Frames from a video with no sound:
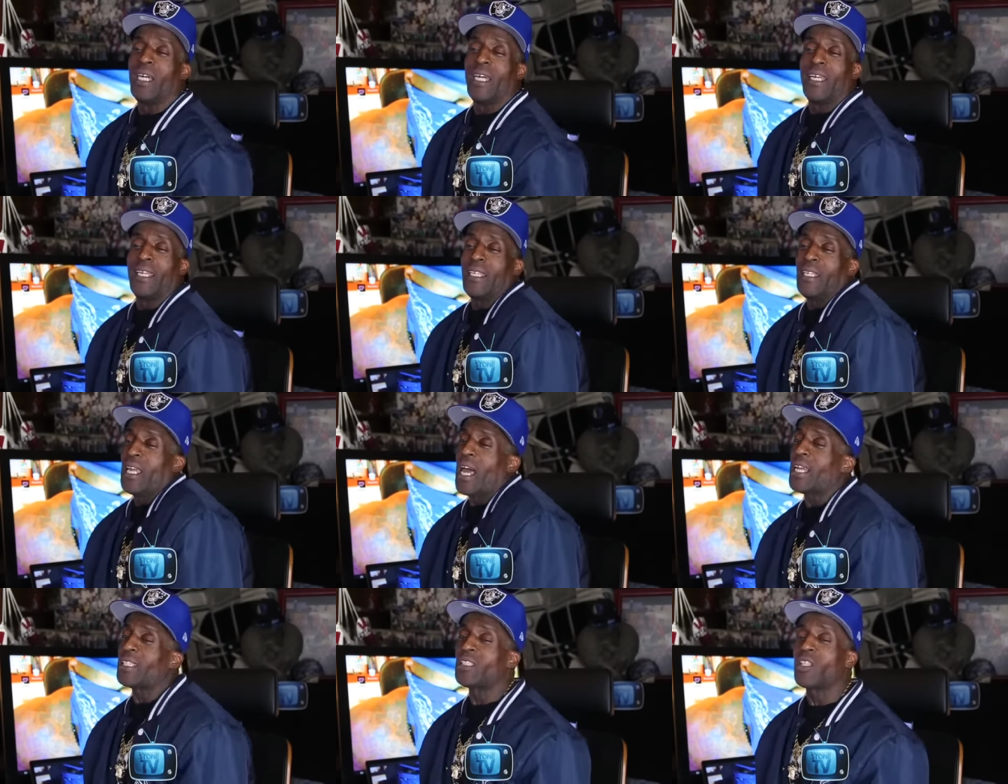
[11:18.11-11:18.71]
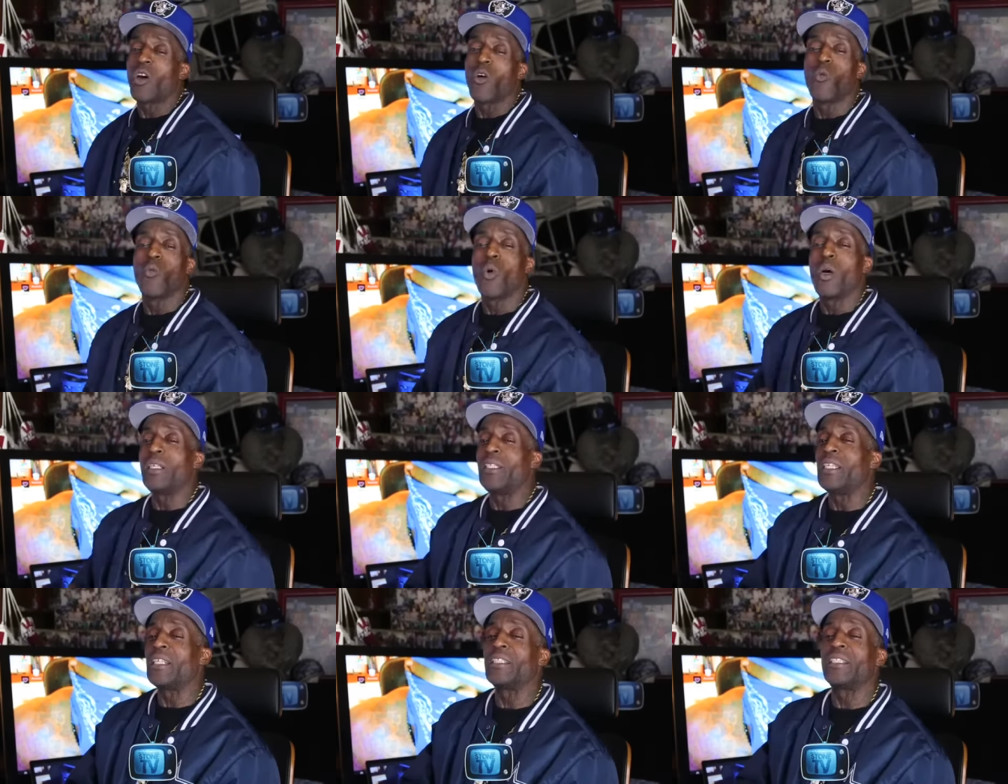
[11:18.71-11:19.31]
And then I told
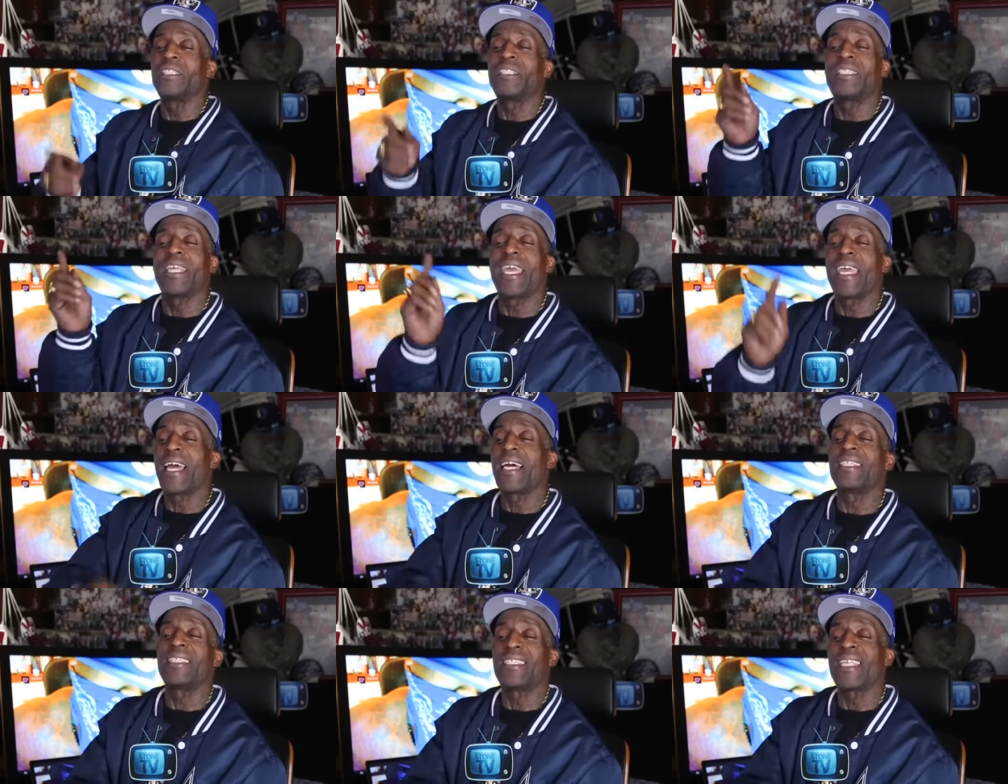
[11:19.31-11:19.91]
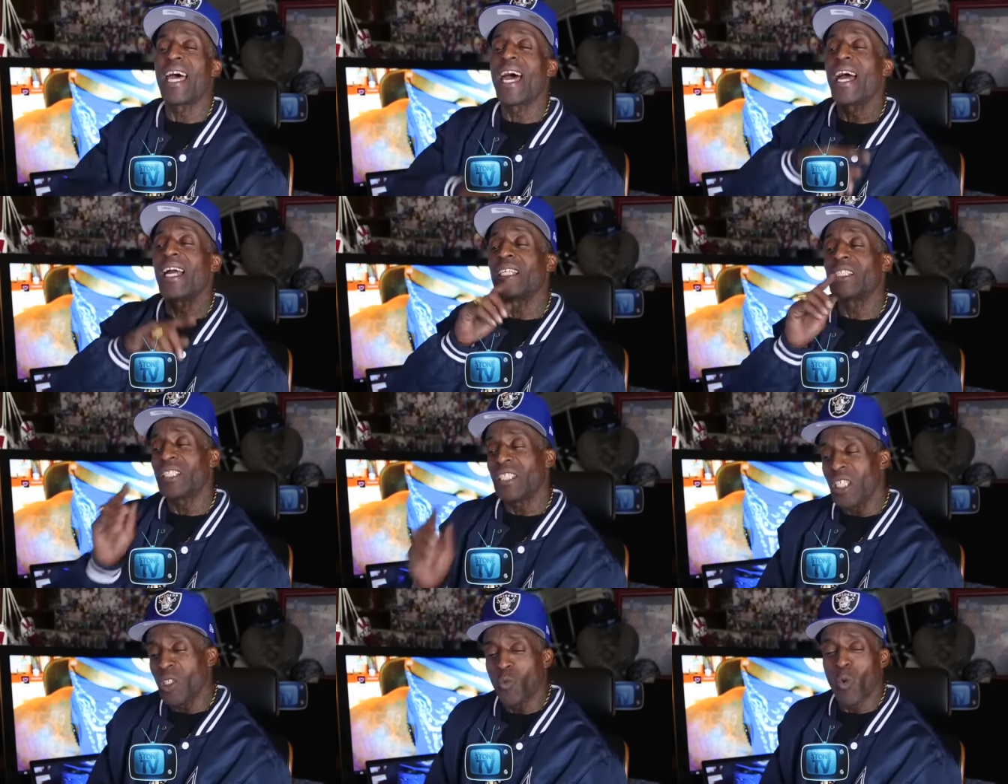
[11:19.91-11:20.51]
one nigga to stay outside
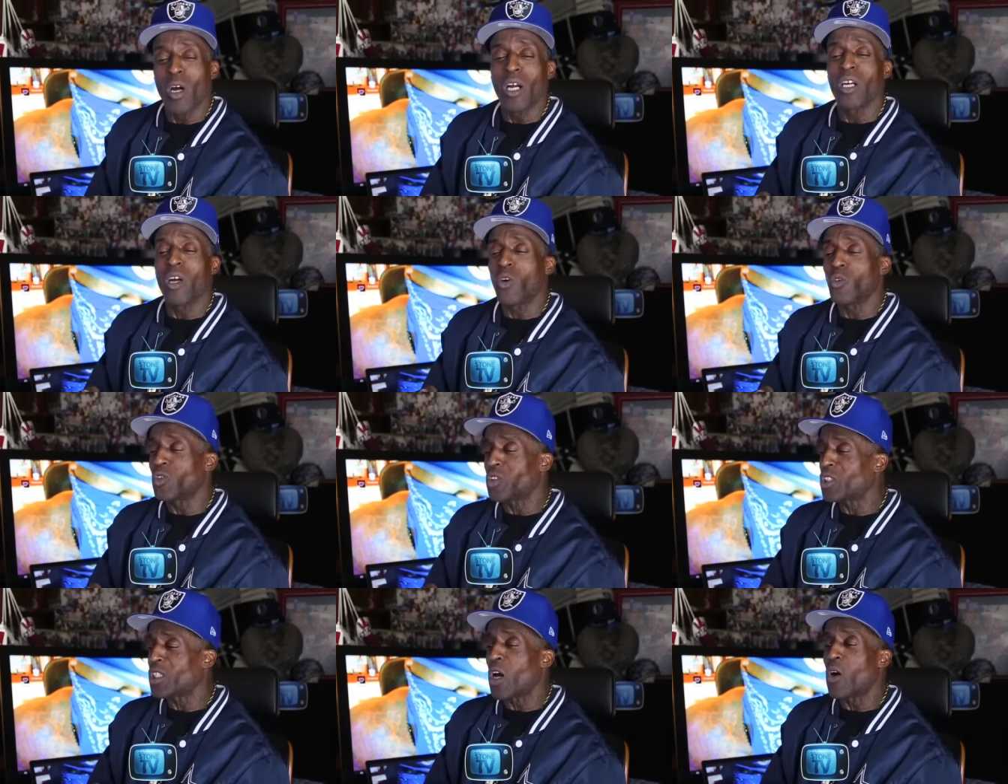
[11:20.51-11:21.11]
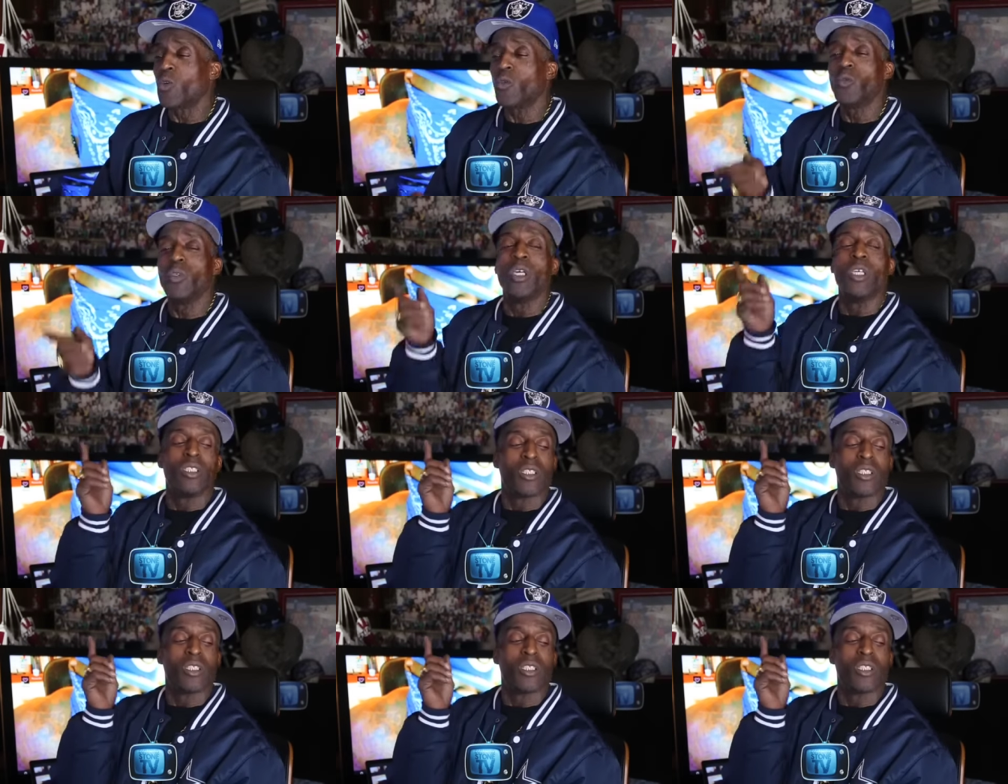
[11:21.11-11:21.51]
because he wasn't going to score.